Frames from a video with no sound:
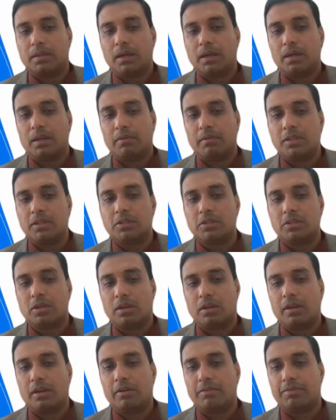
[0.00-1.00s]
then
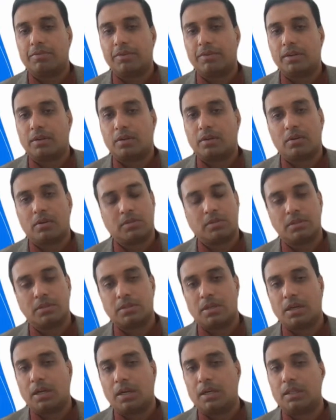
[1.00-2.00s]
eventually, if it
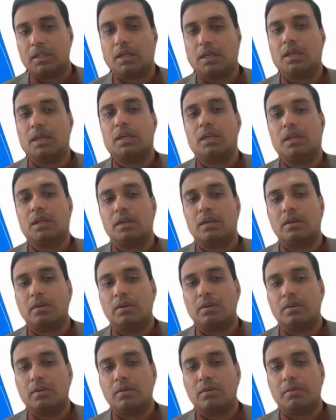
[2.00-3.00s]
crosses grade 3
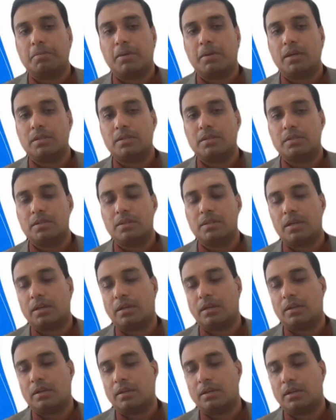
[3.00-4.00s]
plus,
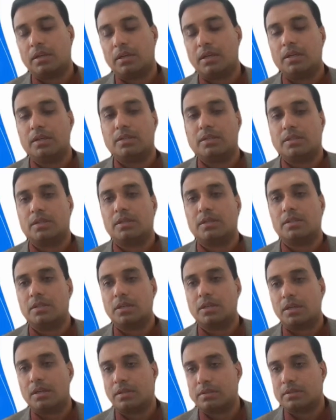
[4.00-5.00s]
then it needs
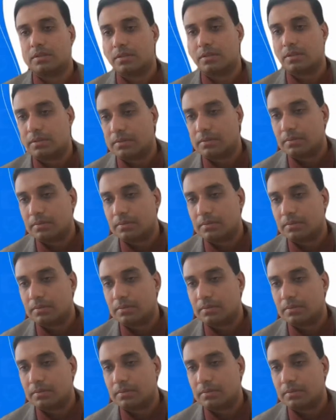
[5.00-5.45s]
surgeries.